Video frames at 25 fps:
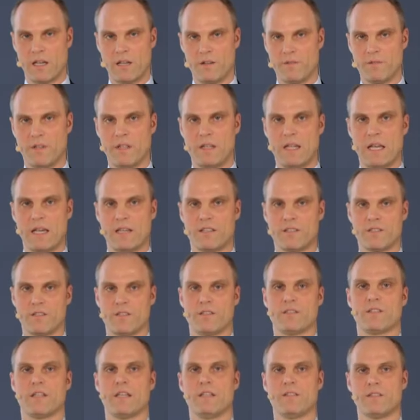of the nexus,
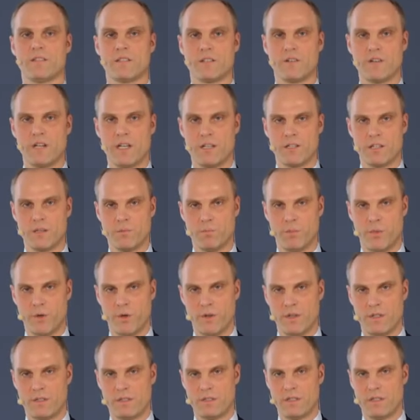the integration
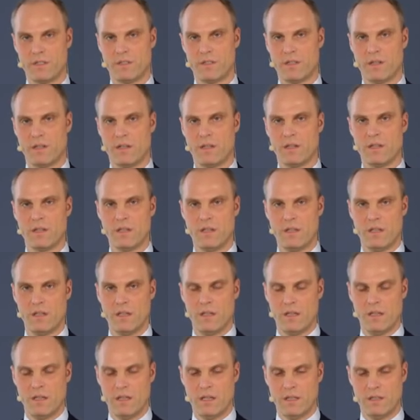point in the
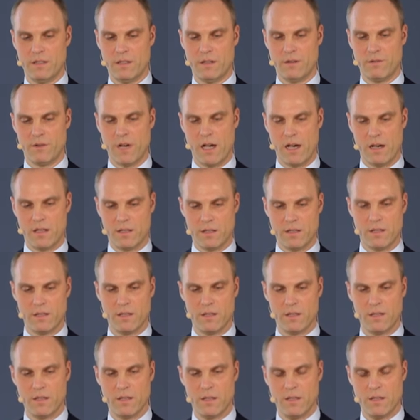in the RAN.
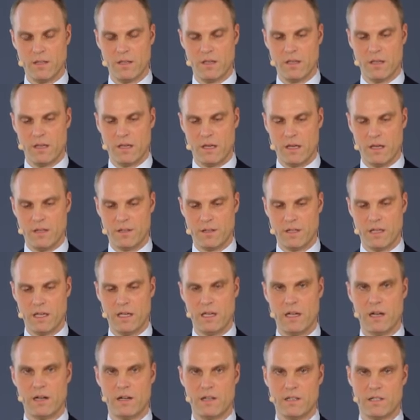And
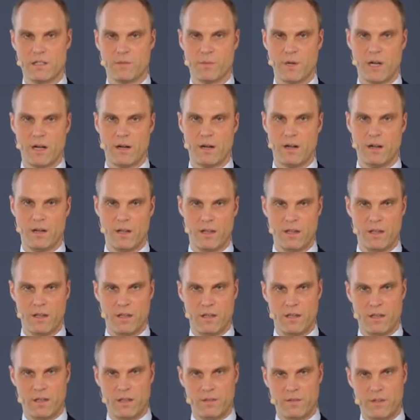here is where
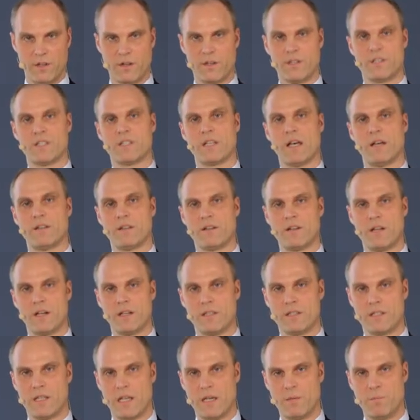there are
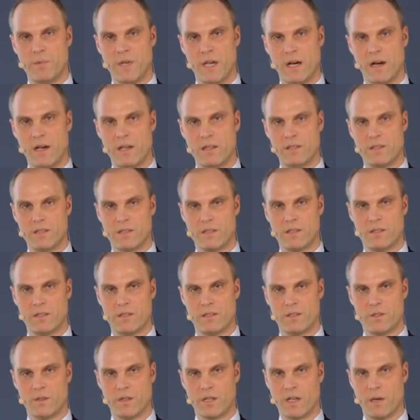standardized APIs,
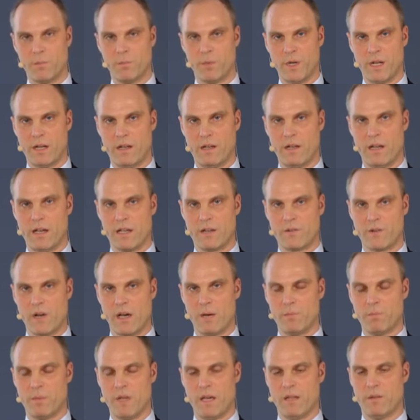so a company like
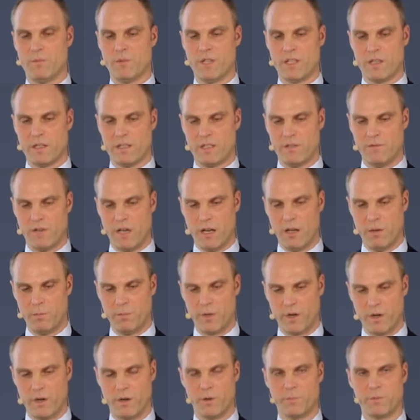Ranplan, we can develop
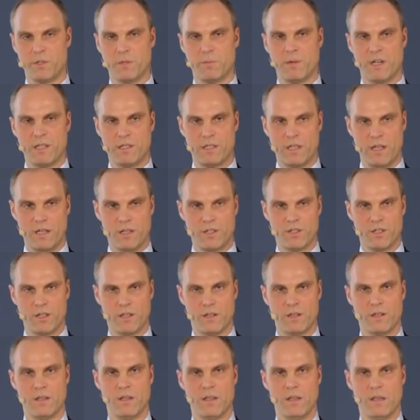our
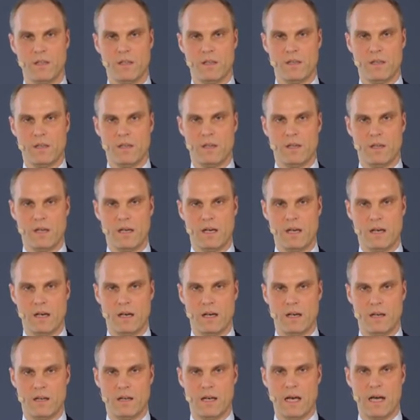optimization
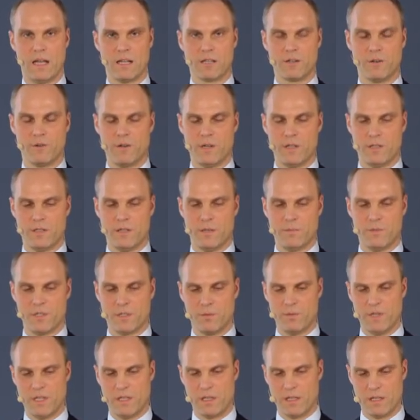uh, algorithms.
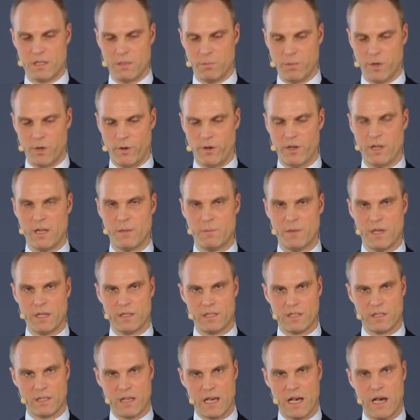We can deploy them
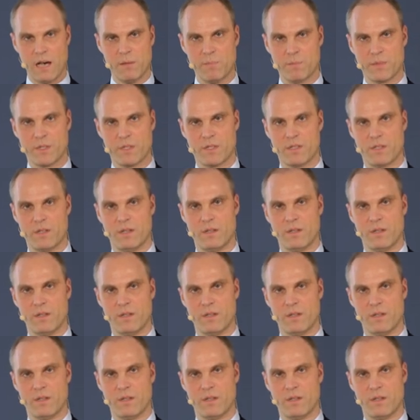as apps.